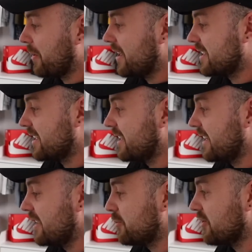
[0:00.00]
basically
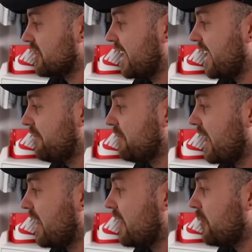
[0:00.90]
these ones here,
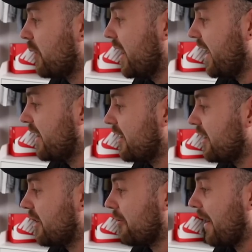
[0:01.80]
where
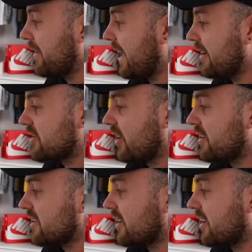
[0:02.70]
around the
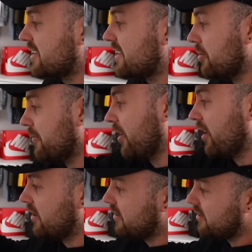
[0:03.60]
outside there's like a
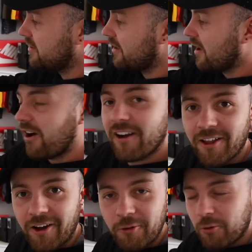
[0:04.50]
silver
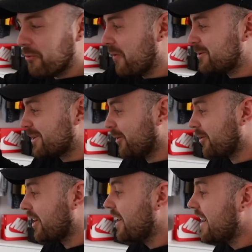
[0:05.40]
eyeliner almost
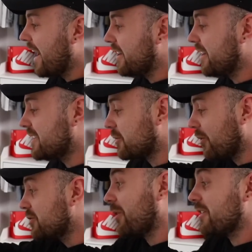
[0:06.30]
look, and then there's the
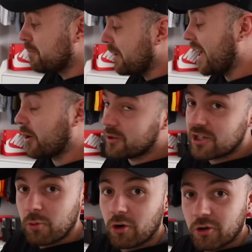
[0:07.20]
ones where it's black, which
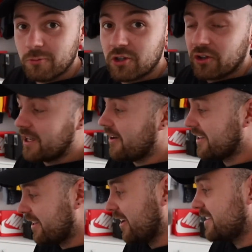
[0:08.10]
is what comes on the
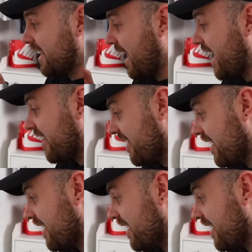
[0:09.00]
i30N.